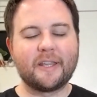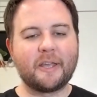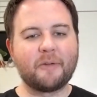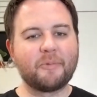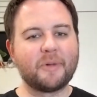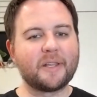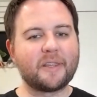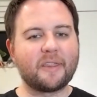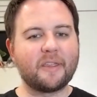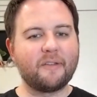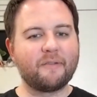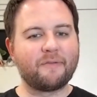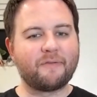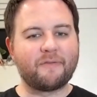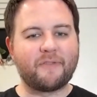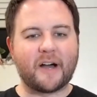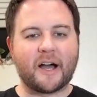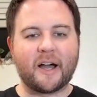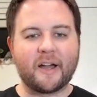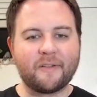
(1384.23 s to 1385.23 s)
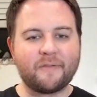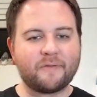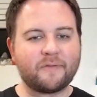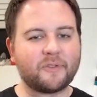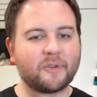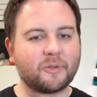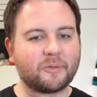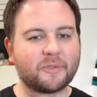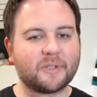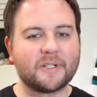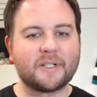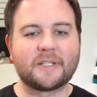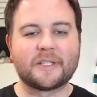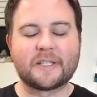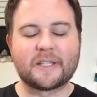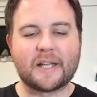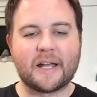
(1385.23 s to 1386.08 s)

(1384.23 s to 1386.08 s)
They went the five forwards.